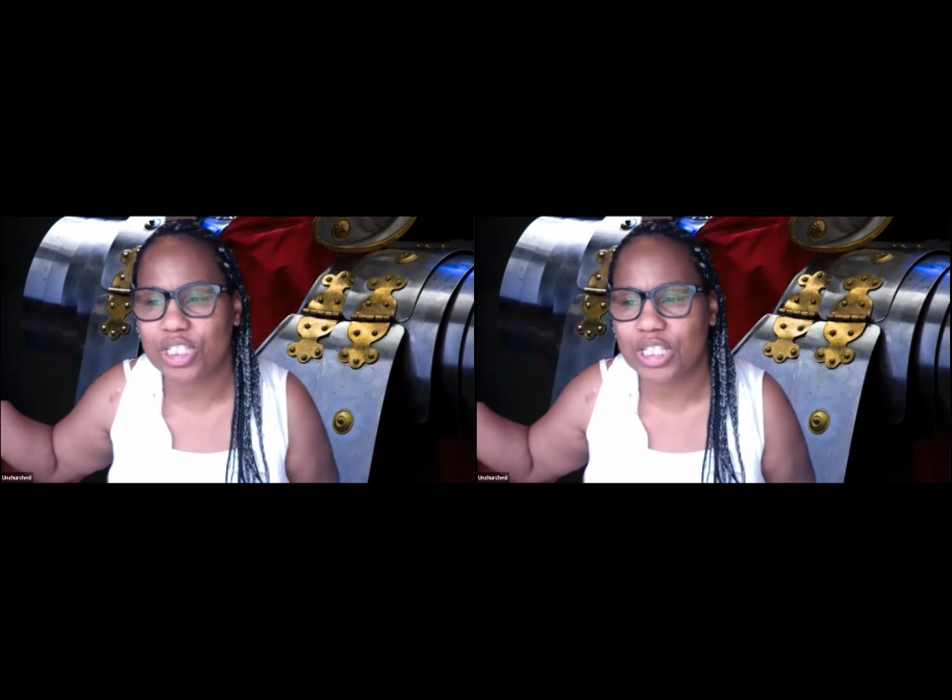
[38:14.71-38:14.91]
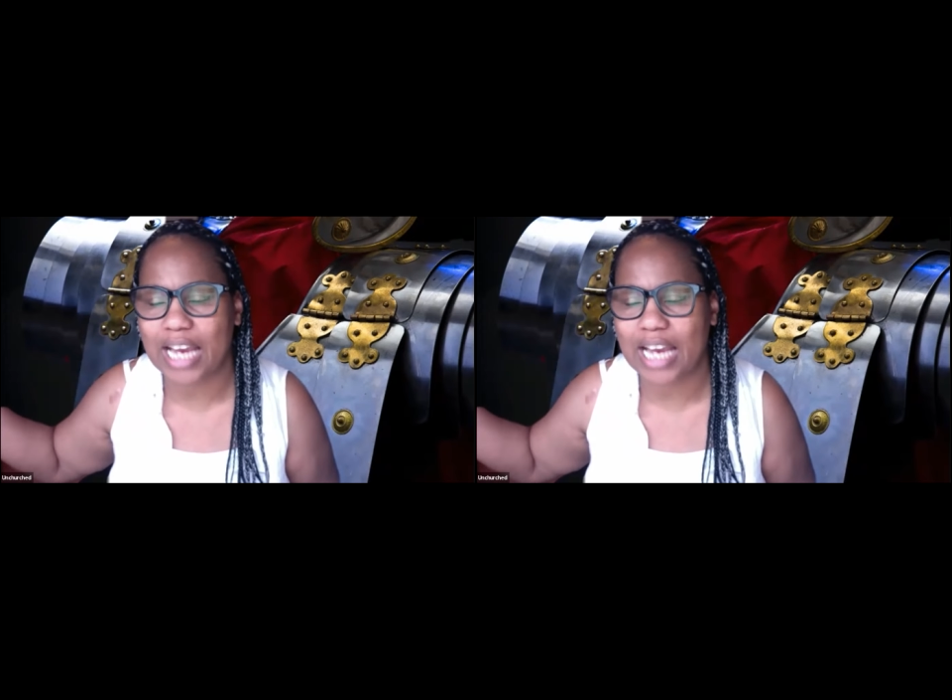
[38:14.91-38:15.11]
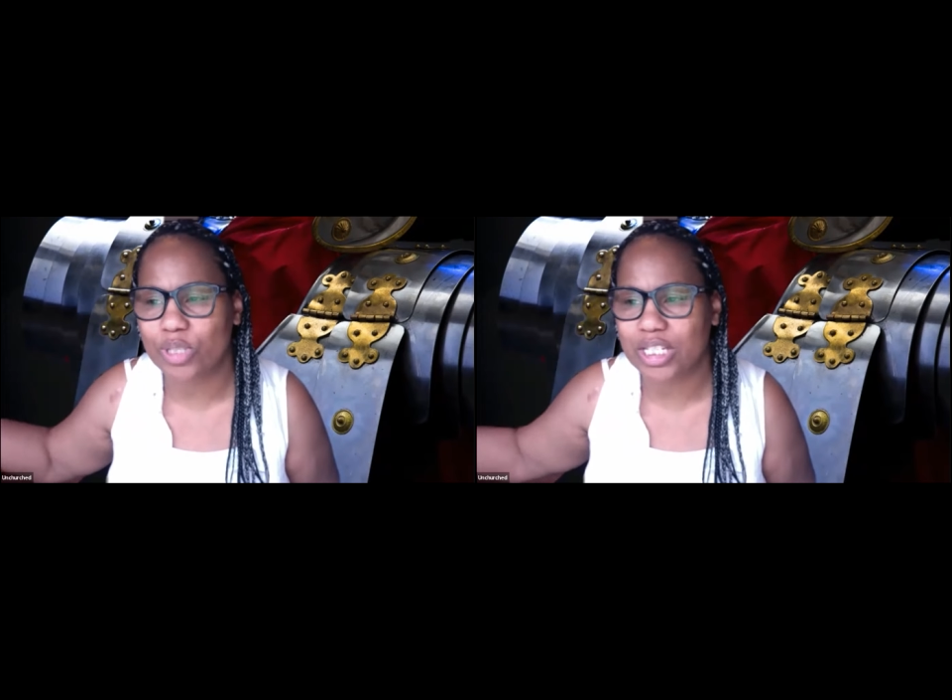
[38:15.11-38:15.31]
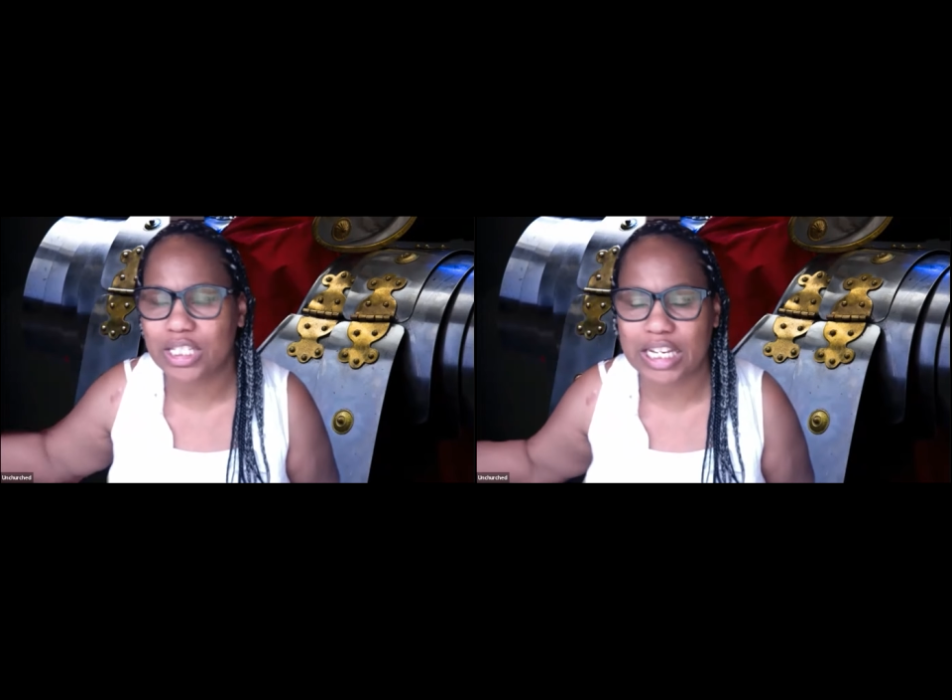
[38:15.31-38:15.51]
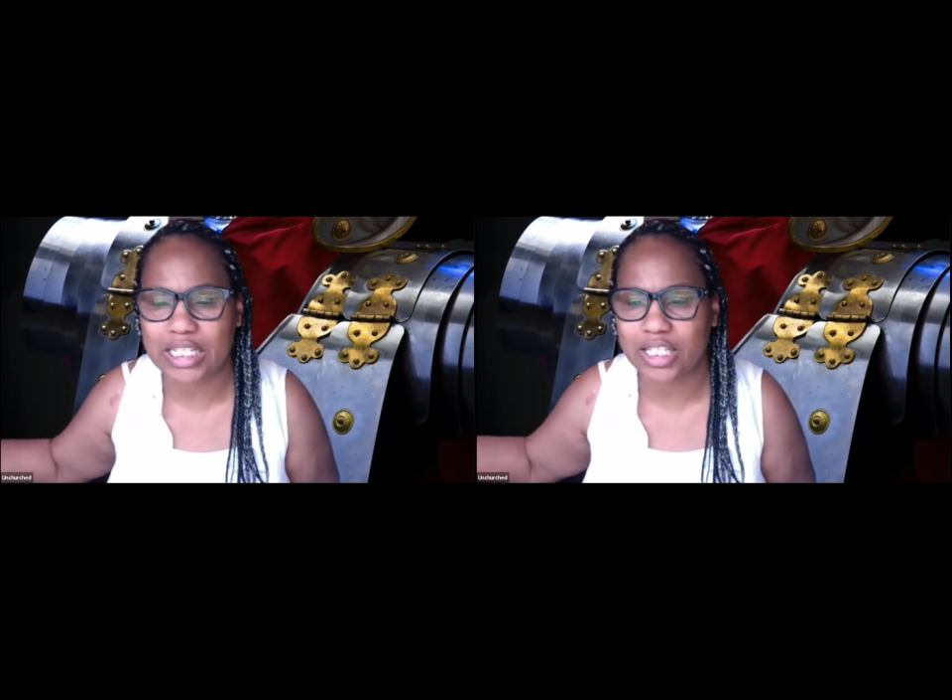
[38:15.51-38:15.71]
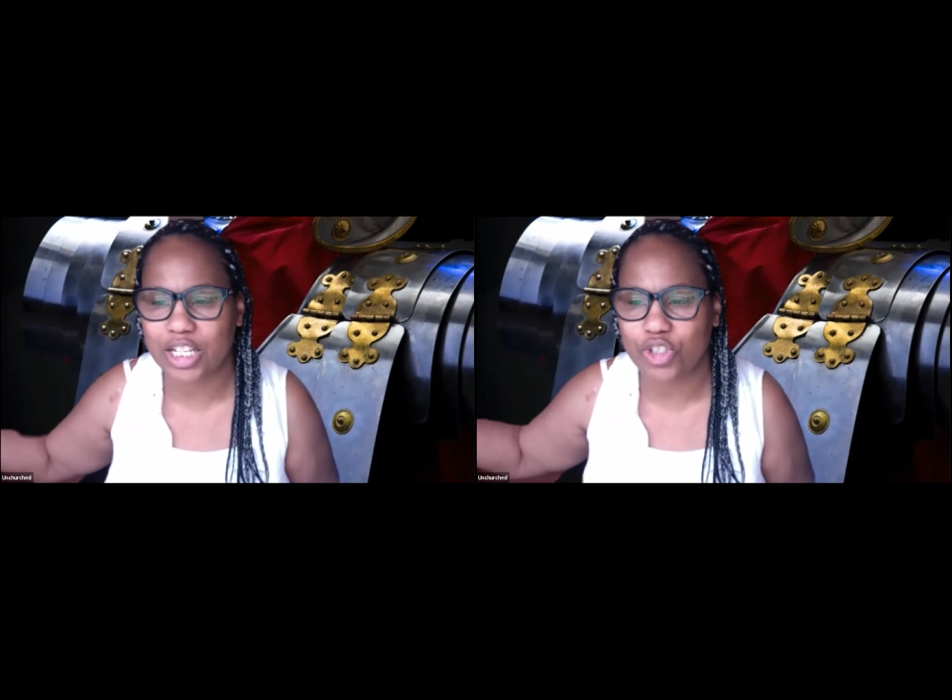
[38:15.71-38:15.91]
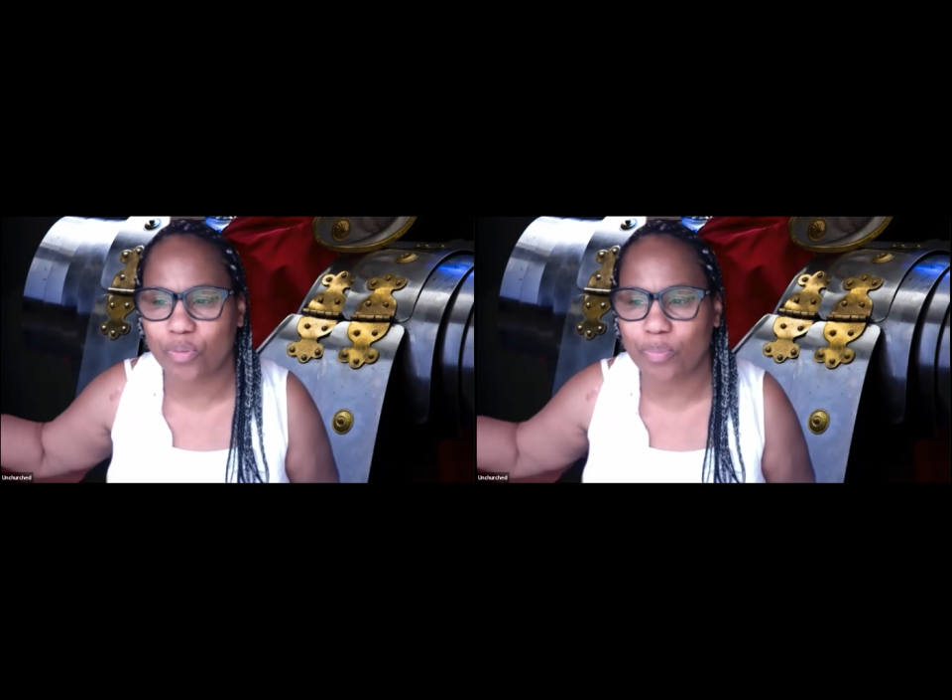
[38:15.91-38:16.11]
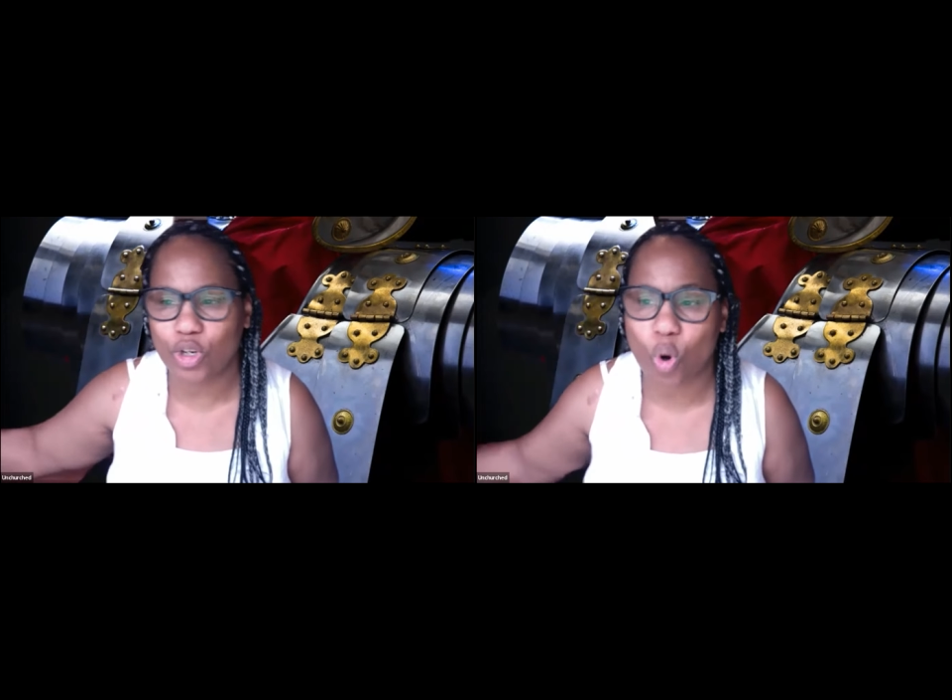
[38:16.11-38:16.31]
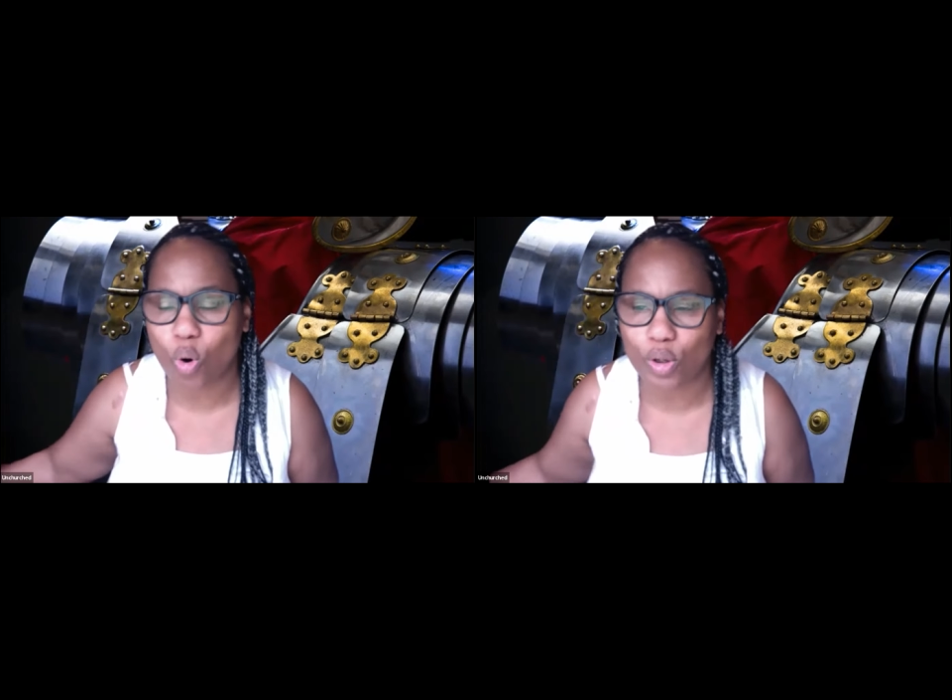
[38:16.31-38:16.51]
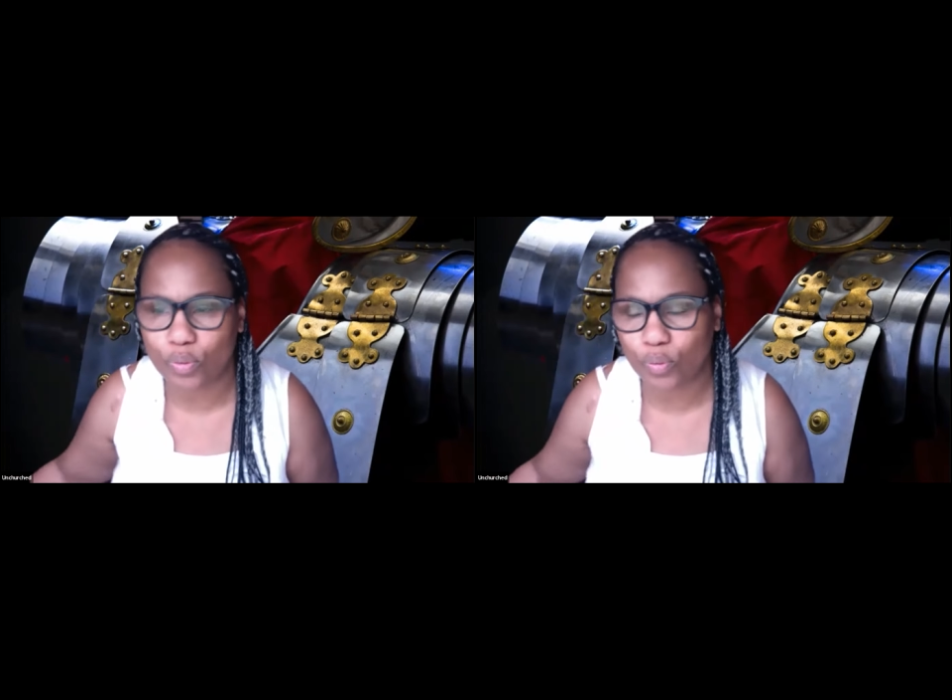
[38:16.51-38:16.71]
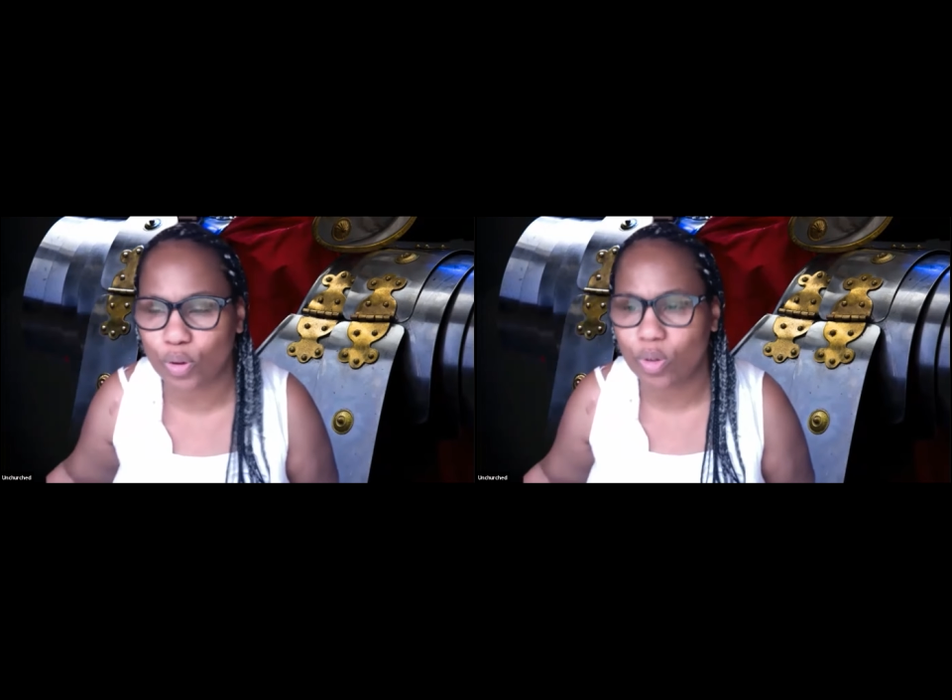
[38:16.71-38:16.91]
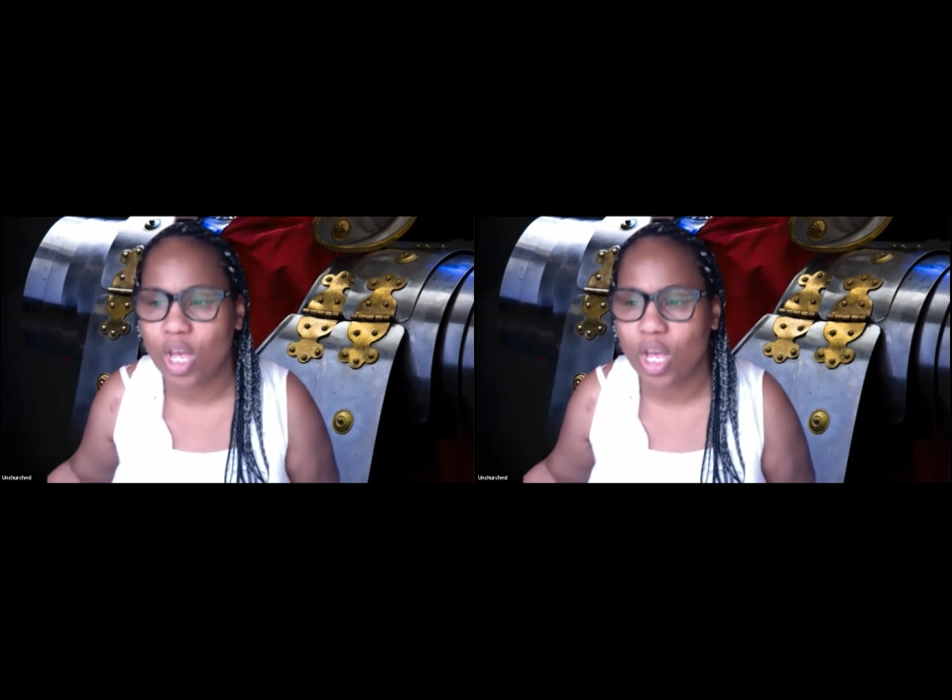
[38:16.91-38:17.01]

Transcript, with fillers: cycles and seasons that you've been going through.